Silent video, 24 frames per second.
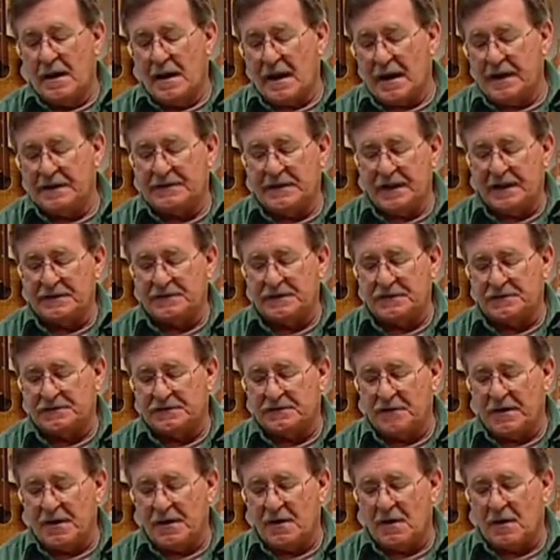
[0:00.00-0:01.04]
I take the
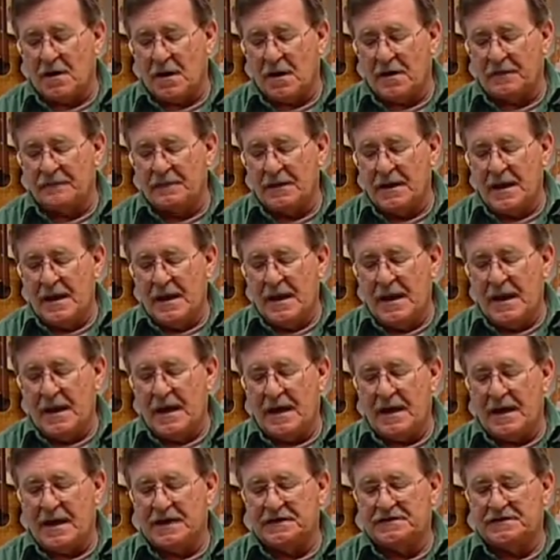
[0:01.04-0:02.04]
string off and I